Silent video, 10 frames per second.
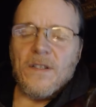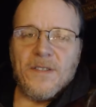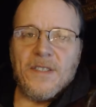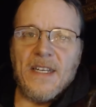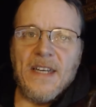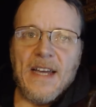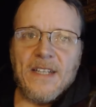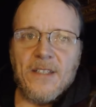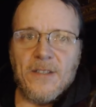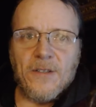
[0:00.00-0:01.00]
what you'll
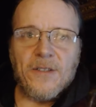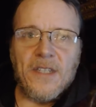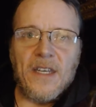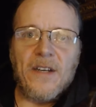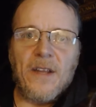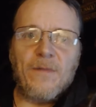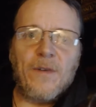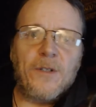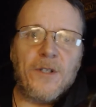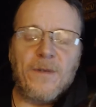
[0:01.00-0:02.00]
see next is you'll see
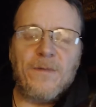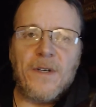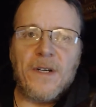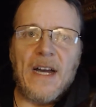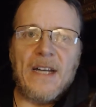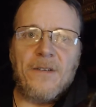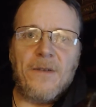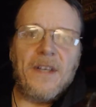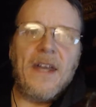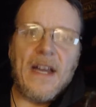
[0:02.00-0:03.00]
another version of Fear God
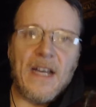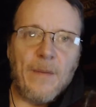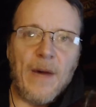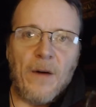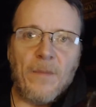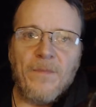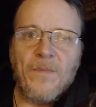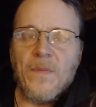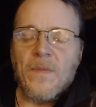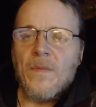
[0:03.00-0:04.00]
Dreadnought come out,
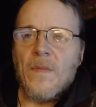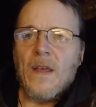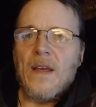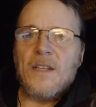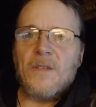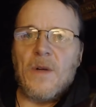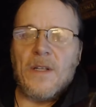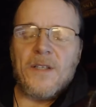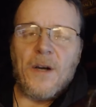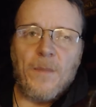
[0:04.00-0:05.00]
as
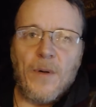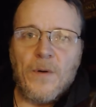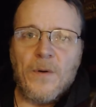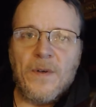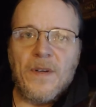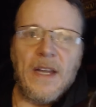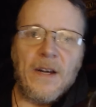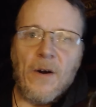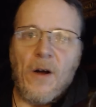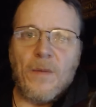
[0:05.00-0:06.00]
well as Harpoon,
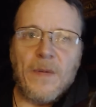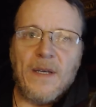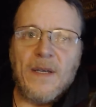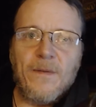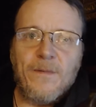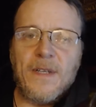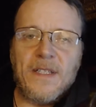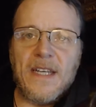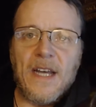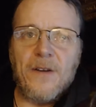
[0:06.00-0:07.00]
and it'll all be
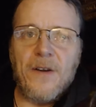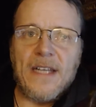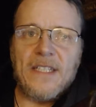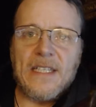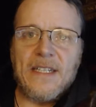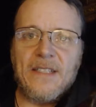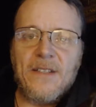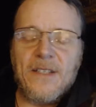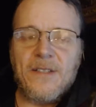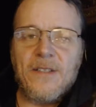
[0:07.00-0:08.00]
fit together nicely
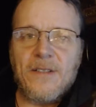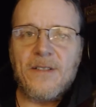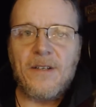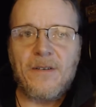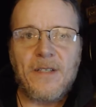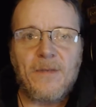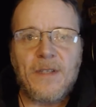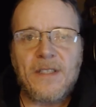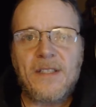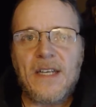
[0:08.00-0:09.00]
into this series
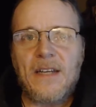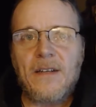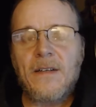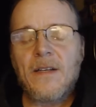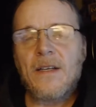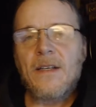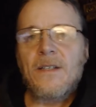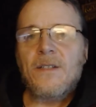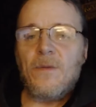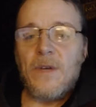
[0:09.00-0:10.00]
once again.
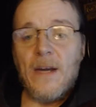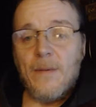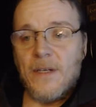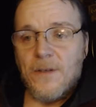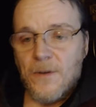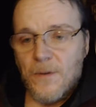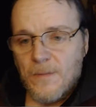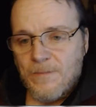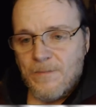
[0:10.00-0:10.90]
So what I'm going to do,